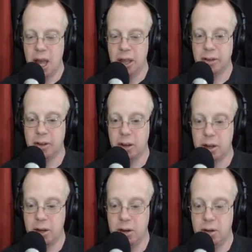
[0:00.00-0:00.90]
Let's
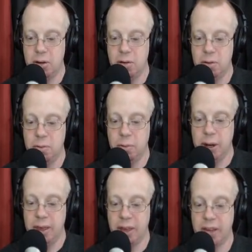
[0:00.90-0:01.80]
go
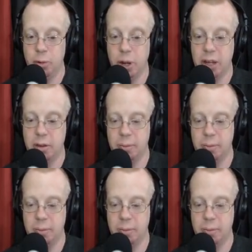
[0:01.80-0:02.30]
with Cedric.